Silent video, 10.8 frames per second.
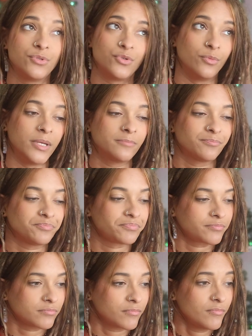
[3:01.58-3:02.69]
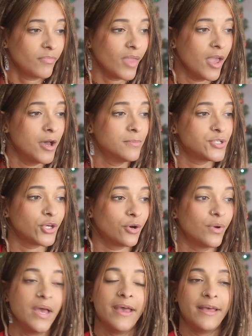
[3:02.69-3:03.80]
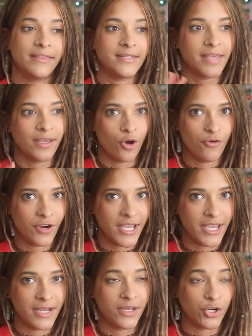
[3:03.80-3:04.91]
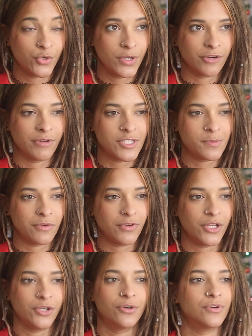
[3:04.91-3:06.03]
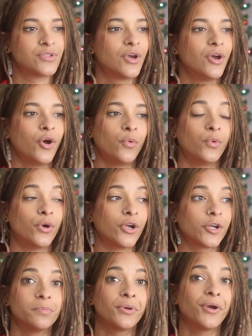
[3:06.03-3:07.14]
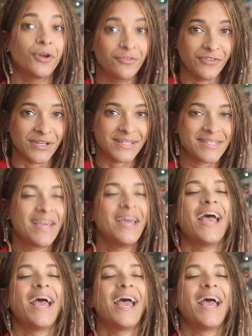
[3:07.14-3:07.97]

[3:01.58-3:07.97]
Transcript: consuming. Um, so these like overhead quick recipe videos work perfect.